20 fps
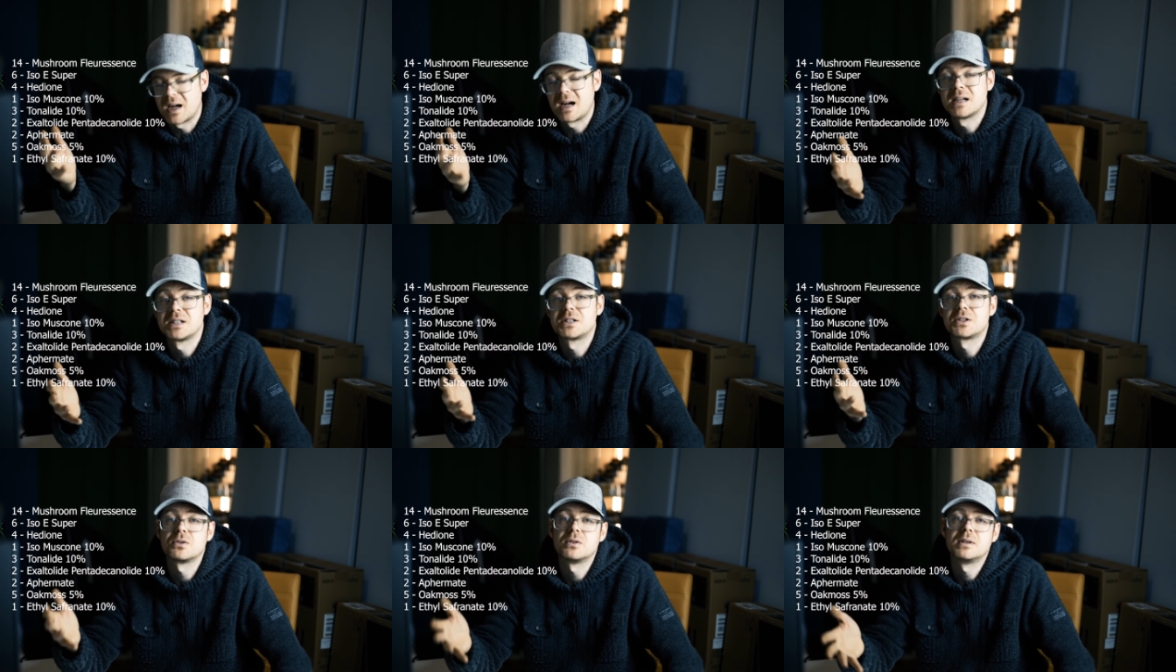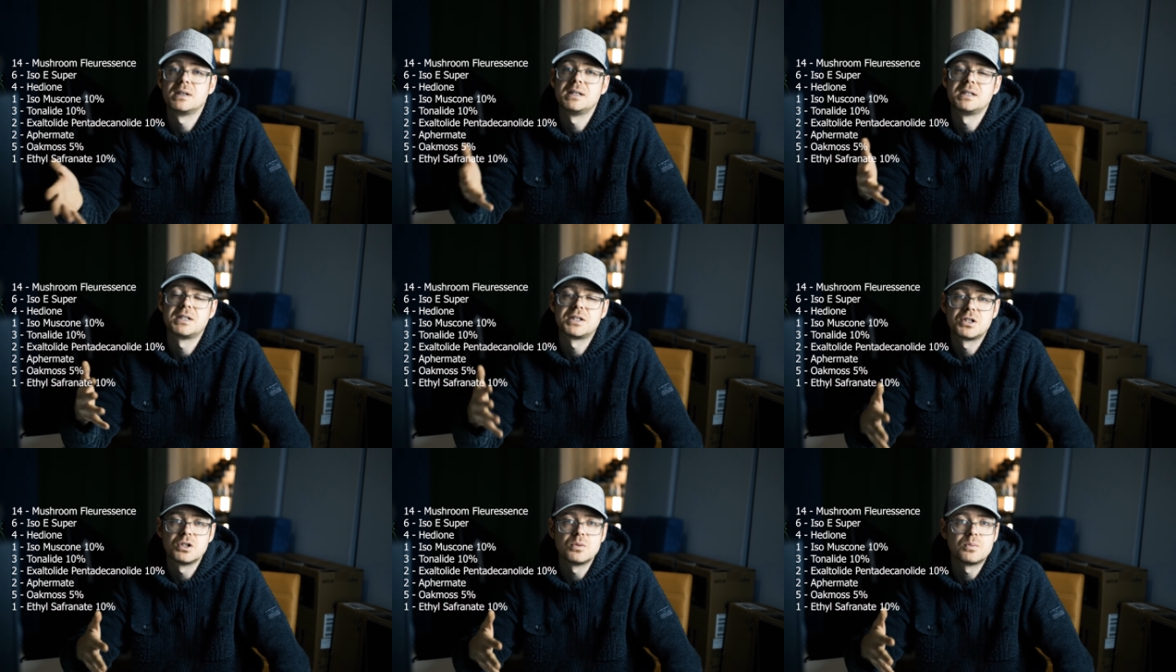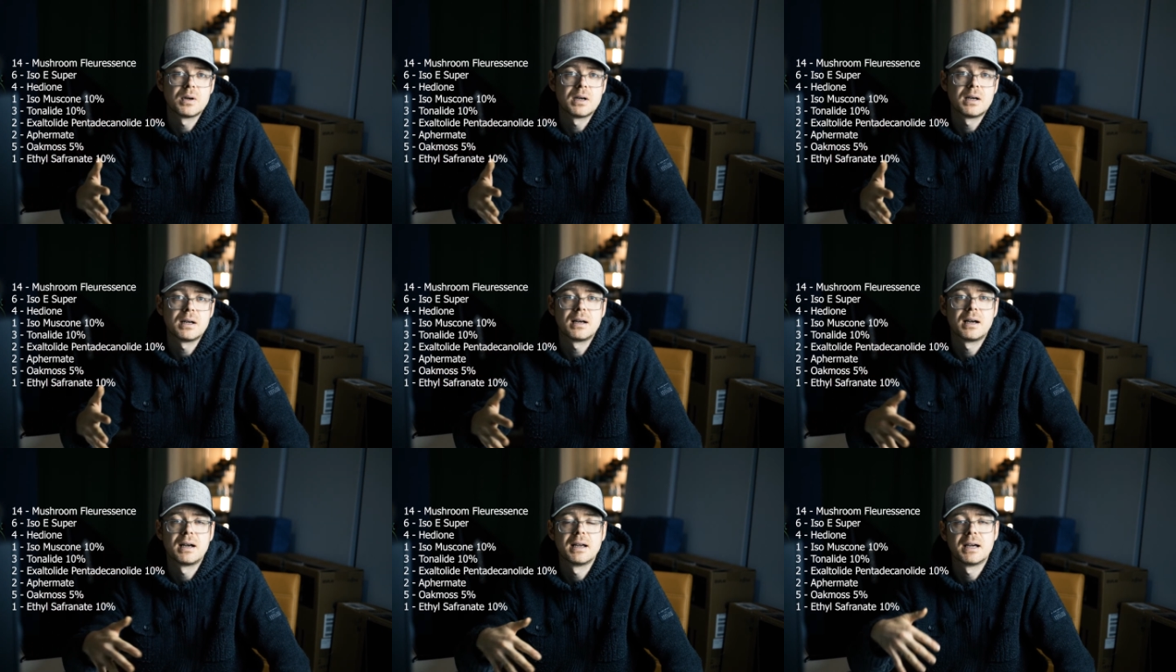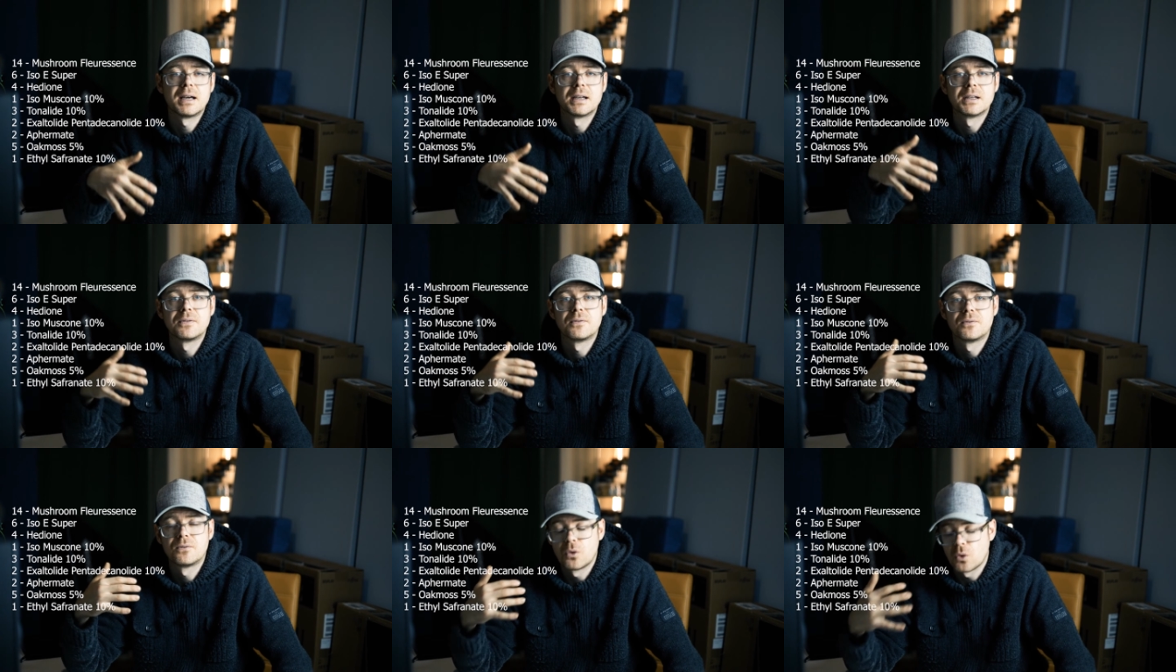Iso Super, I
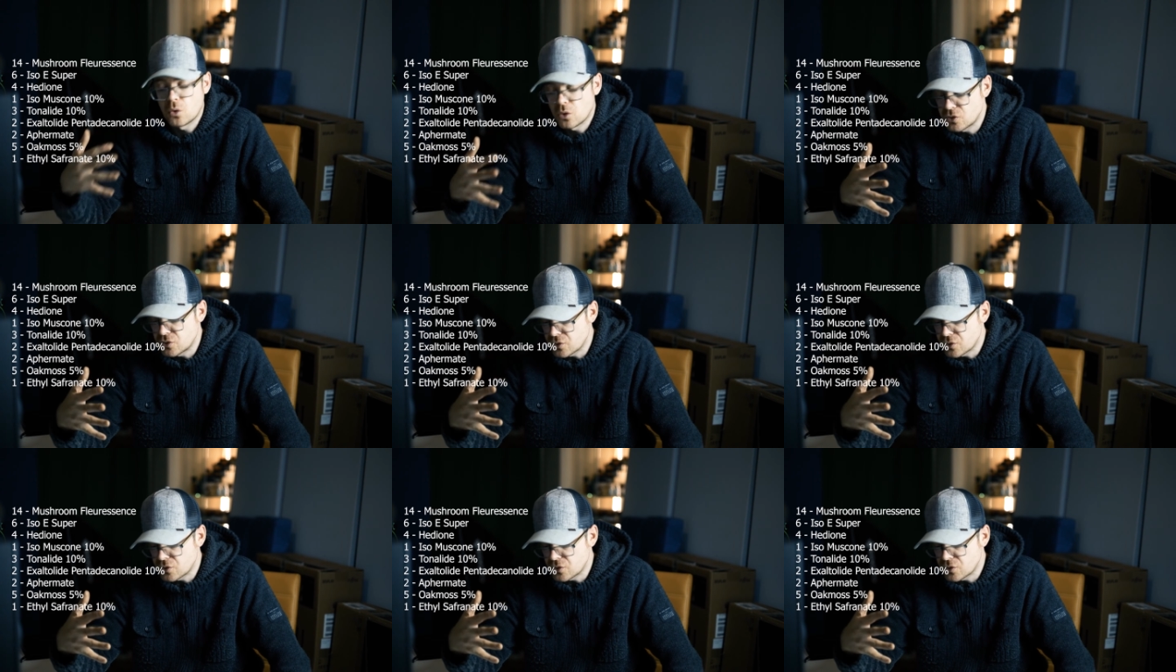added 4